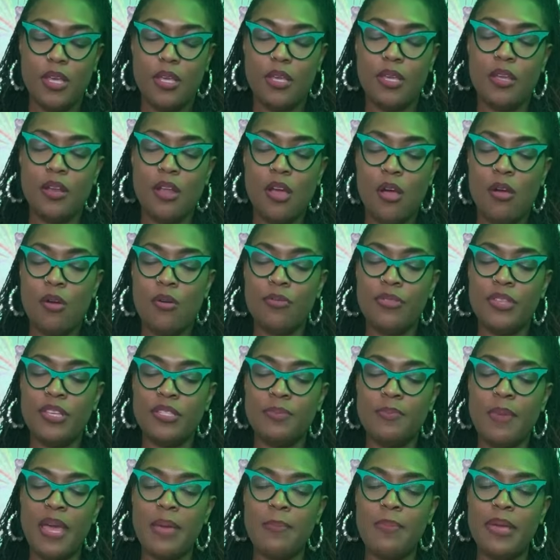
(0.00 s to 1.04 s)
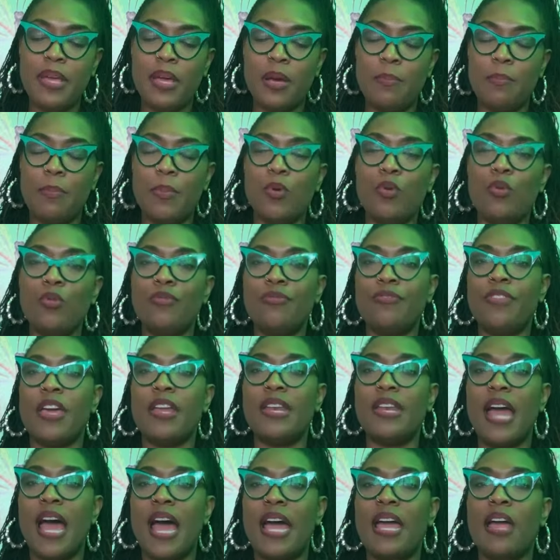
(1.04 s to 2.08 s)
You know, this may be a move
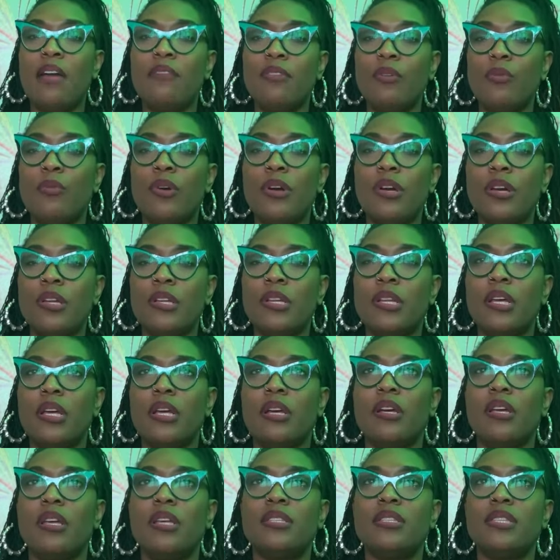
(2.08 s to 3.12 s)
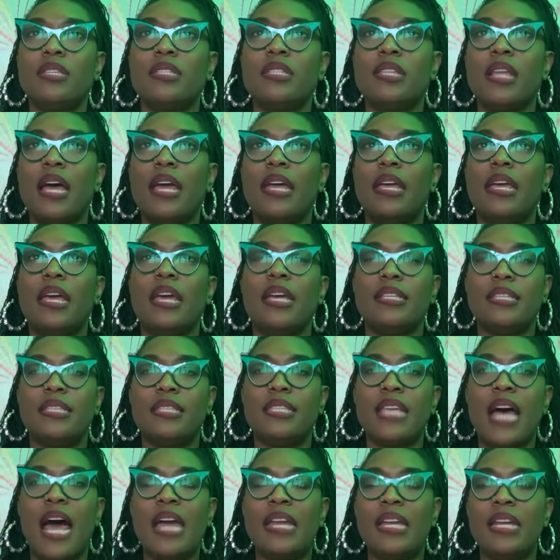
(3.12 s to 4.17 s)
that not everyone is just like
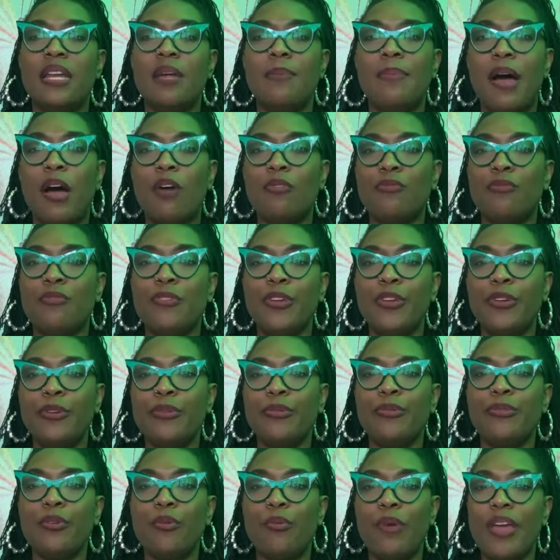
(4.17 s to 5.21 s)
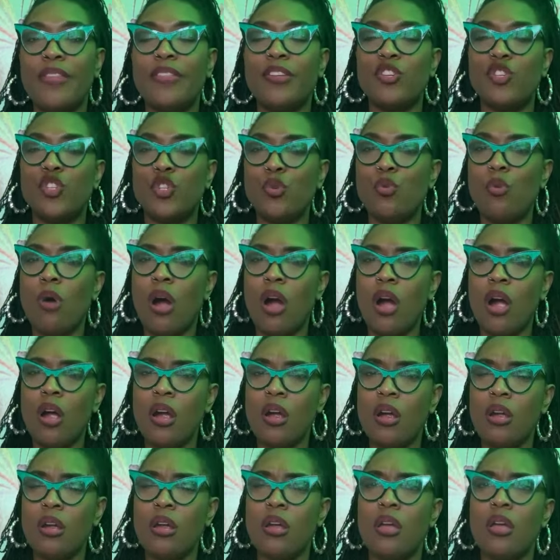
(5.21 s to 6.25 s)
excited about for you the way that you
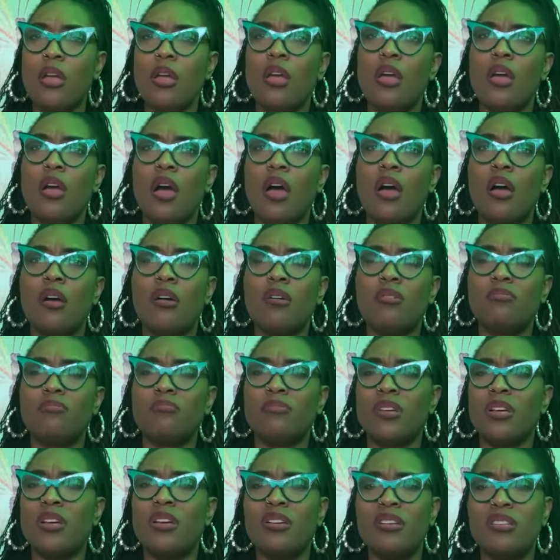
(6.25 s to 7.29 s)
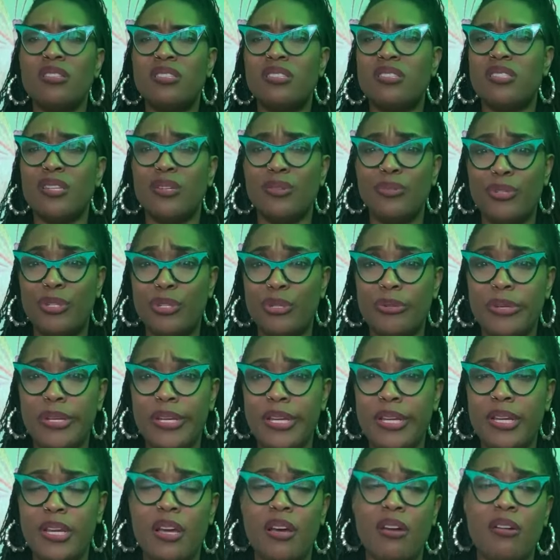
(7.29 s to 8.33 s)
are. Still do
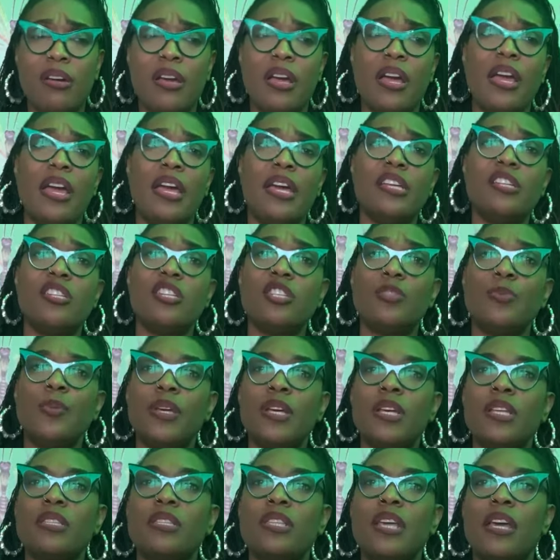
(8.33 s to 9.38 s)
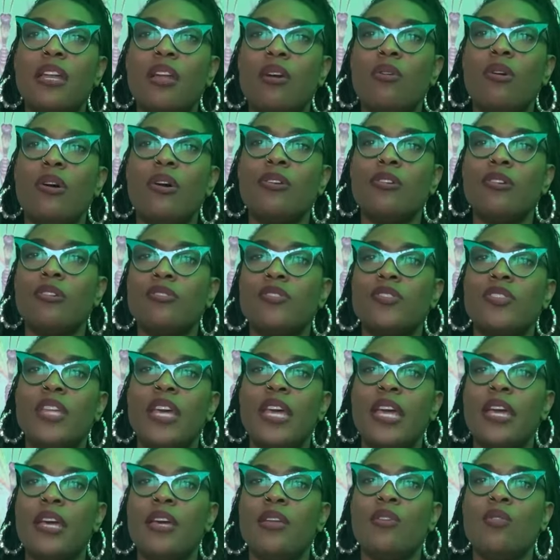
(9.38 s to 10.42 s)
it, okay? Just because they don't
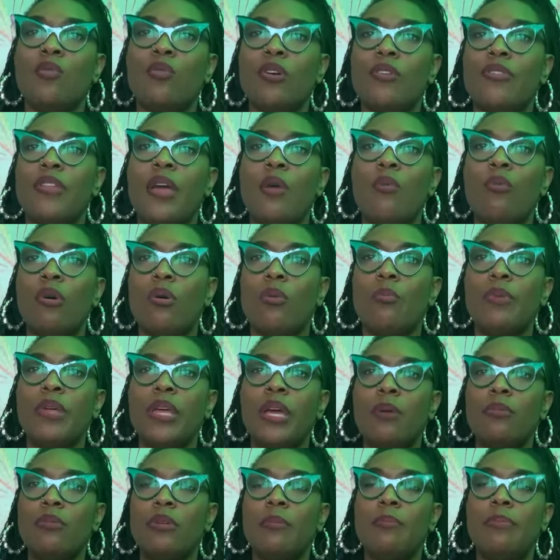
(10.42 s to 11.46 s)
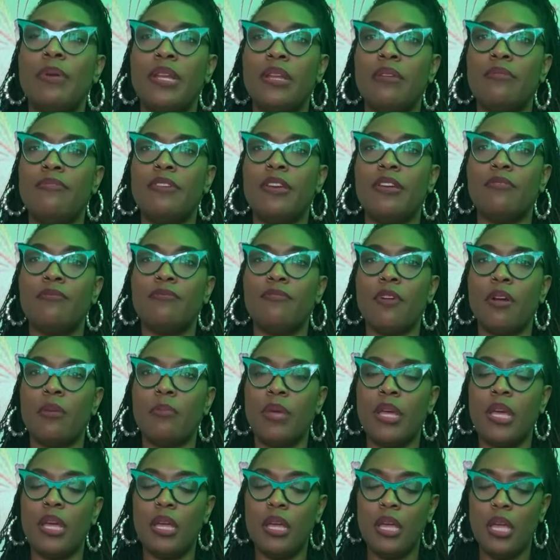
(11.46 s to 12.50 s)
understand or they won't be able to benefit
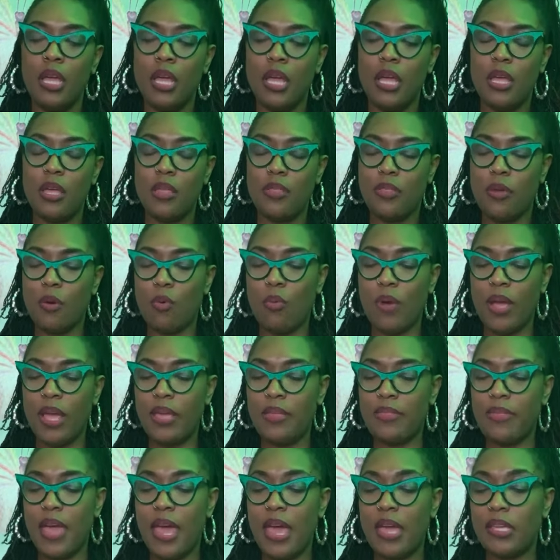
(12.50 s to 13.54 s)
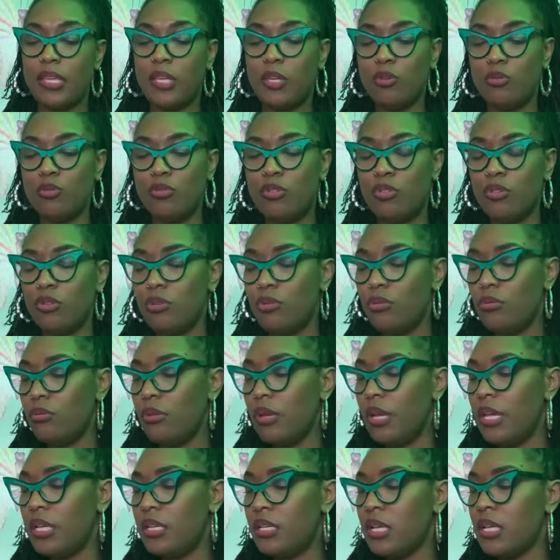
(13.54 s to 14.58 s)
from it the way that you do,
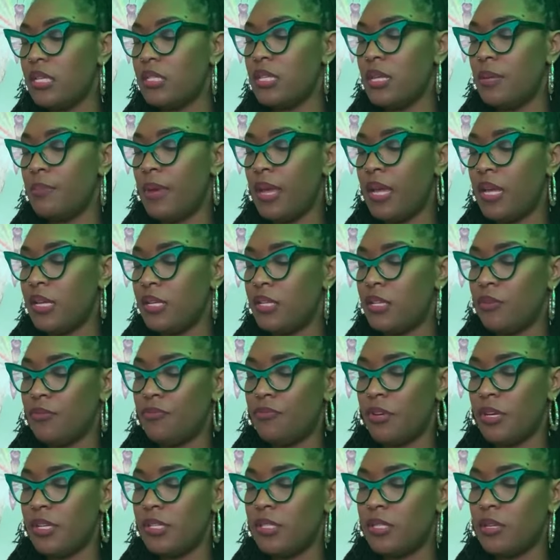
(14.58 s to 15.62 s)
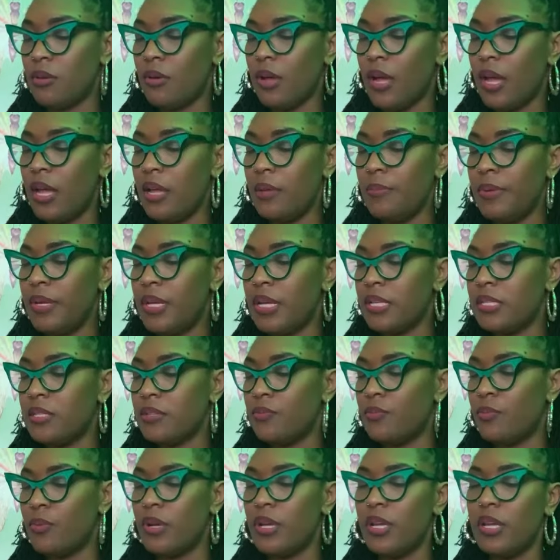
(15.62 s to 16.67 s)
it doesn't make a difference, okay? Because
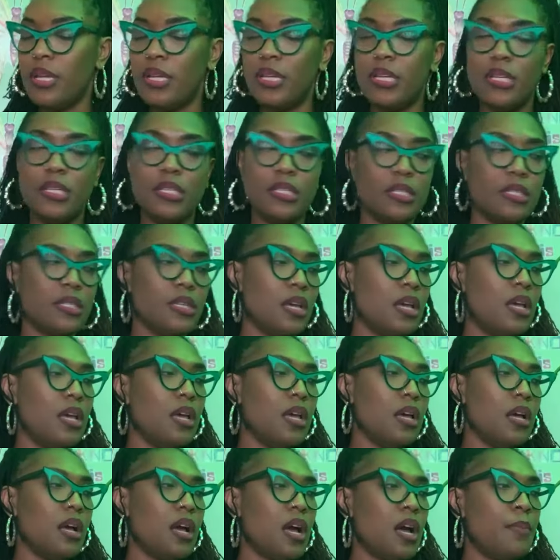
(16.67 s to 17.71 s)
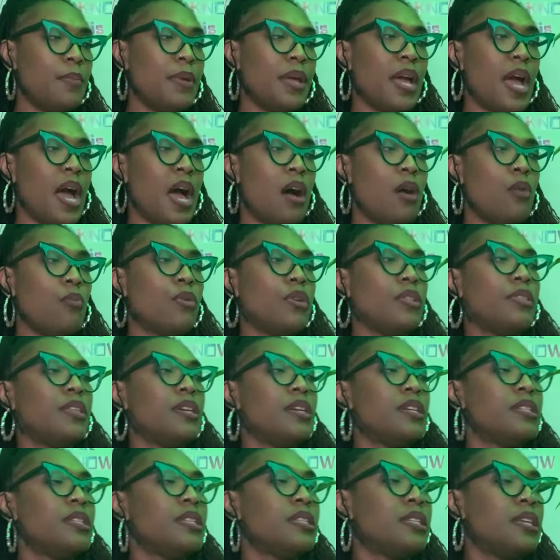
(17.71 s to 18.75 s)
of what is coming out with
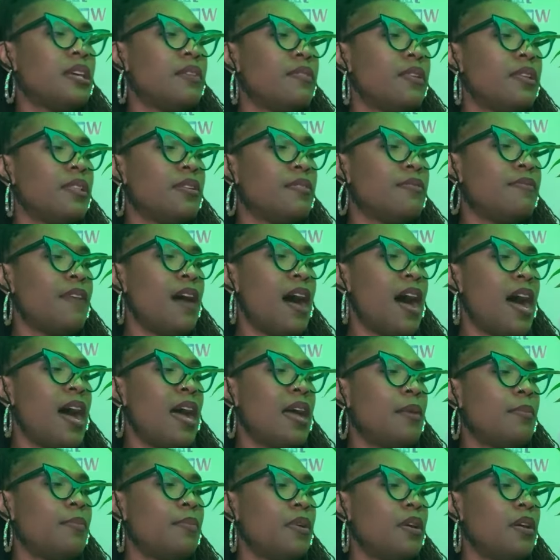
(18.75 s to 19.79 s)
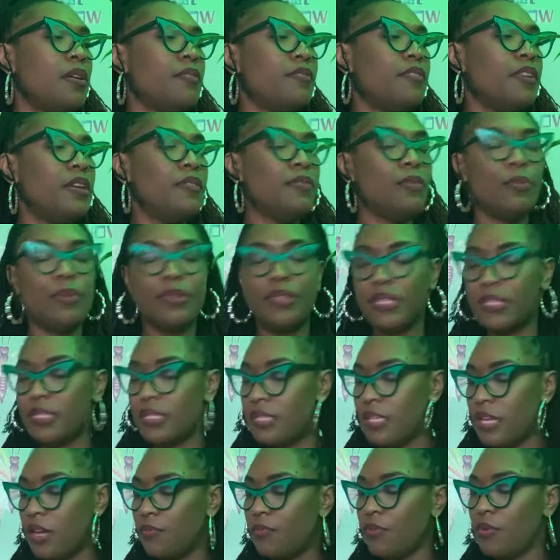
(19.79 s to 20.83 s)
this is giving the vibe of, even with this
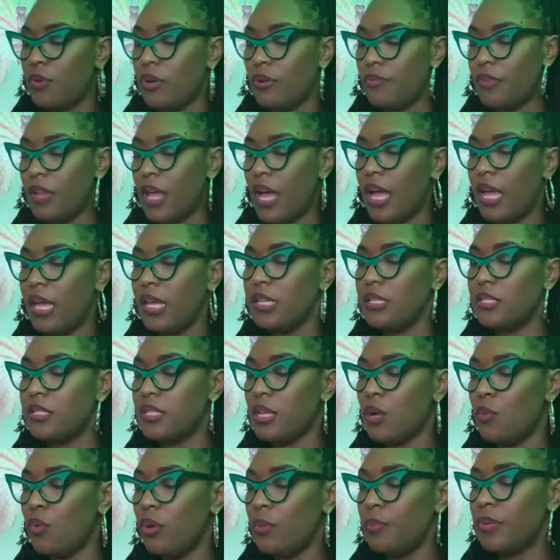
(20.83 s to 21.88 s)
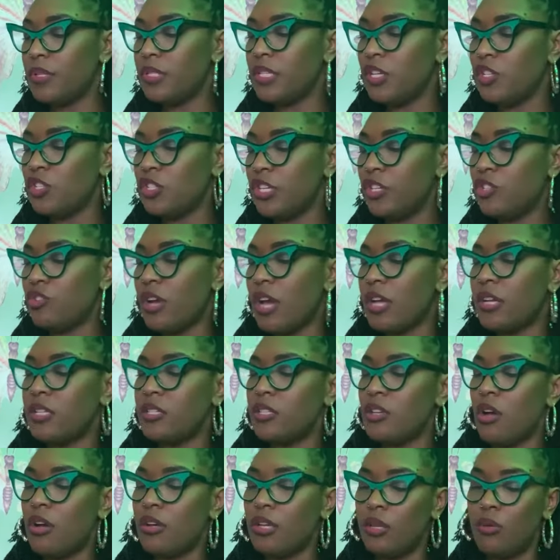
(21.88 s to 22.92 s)
Devil, of like someone potentially trying to
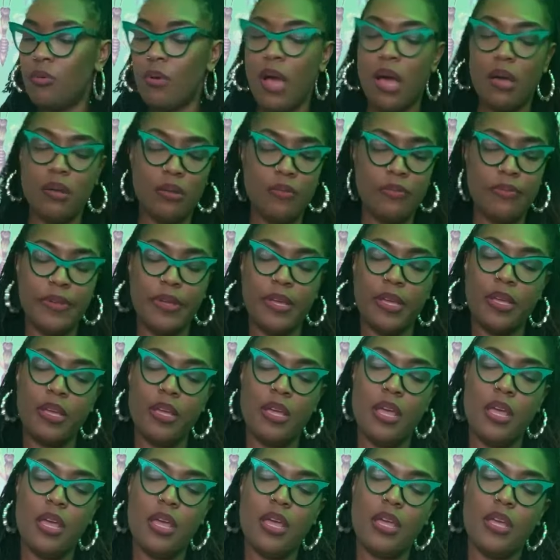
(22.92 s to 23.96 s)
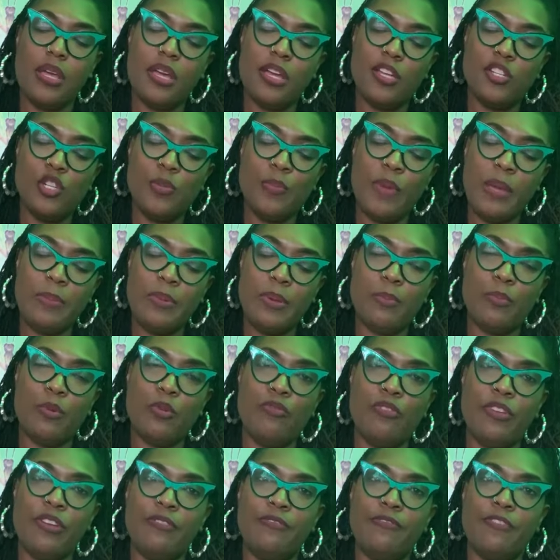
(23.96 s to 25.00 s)
talk you out of it because you may be
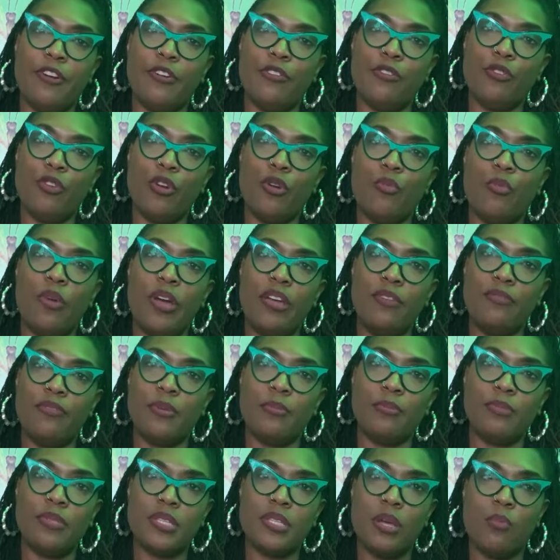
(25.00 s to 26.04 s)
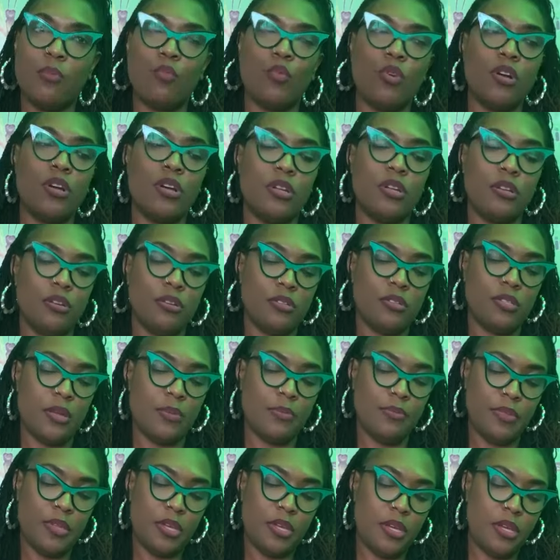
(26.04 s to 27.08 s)
moving further away from someone or
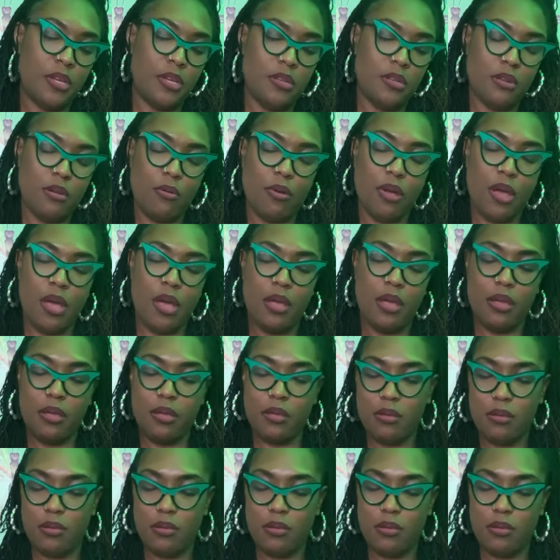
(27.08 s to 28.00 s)
something, okay?